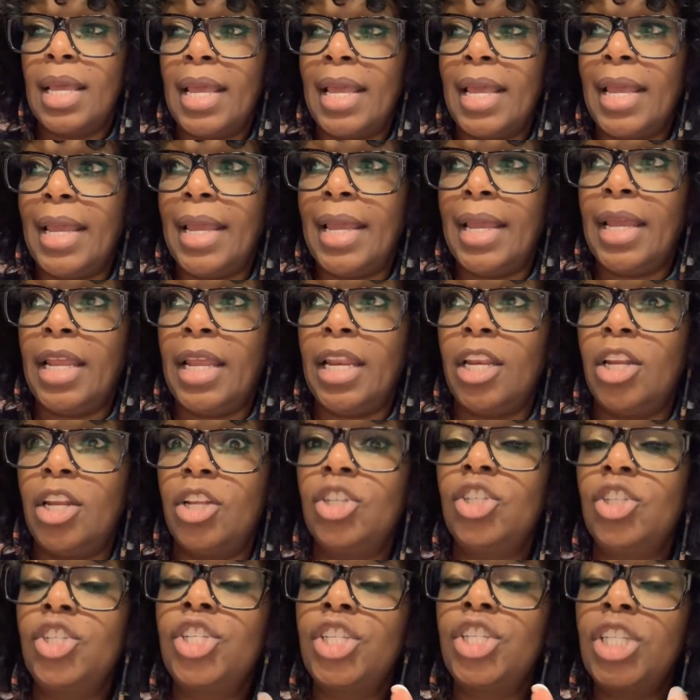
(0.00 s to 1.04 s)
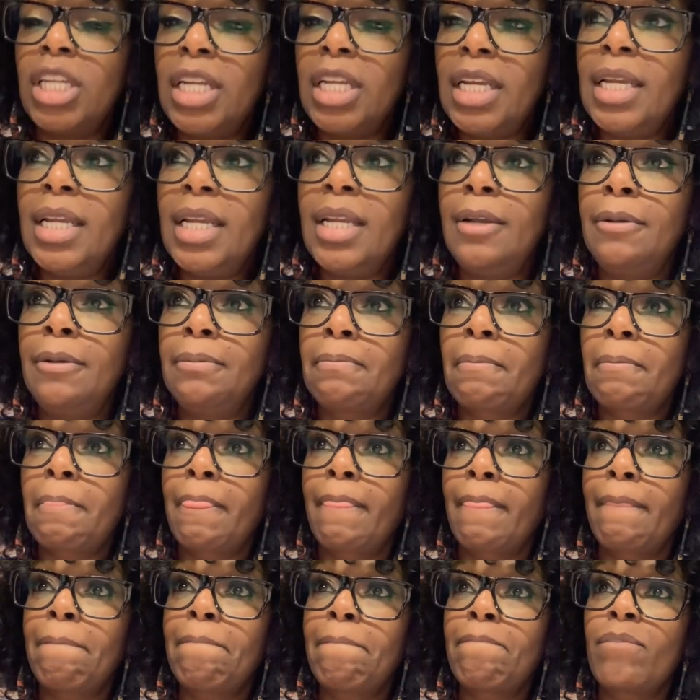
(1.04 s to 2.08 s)
And she
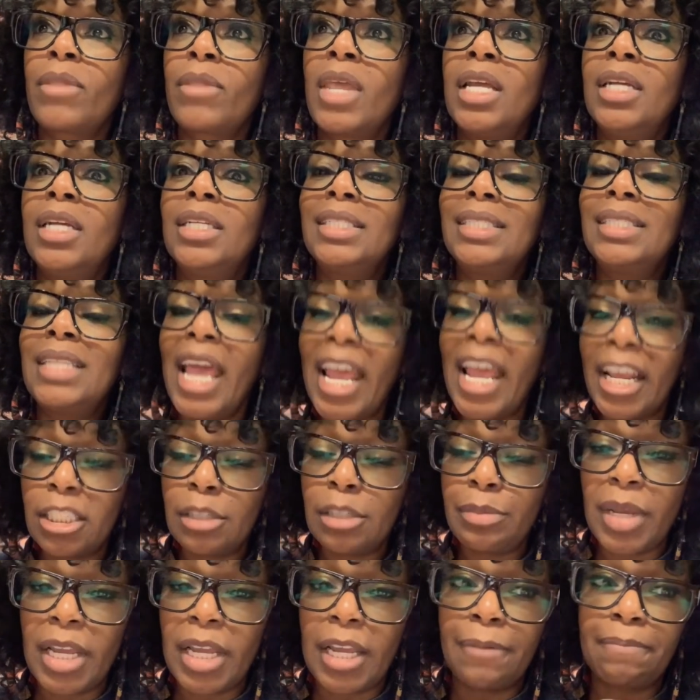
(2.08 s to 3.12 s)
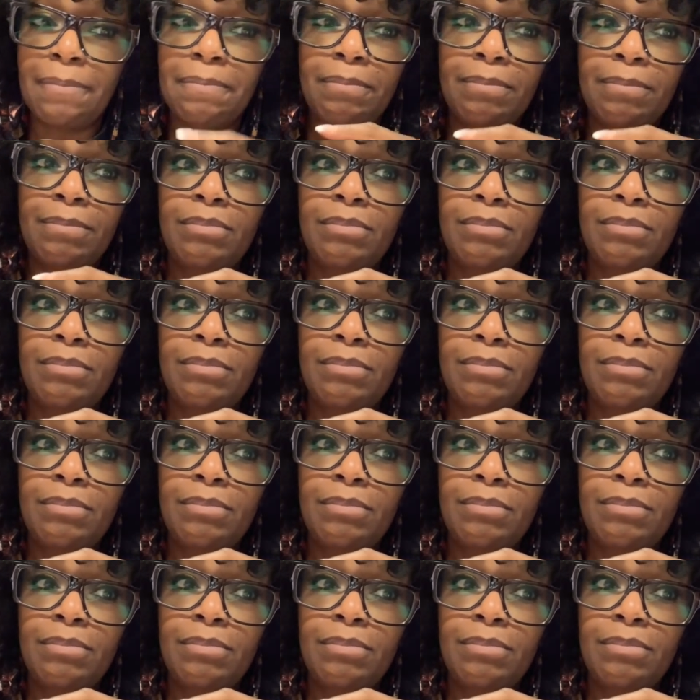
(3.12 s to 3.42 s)
texts me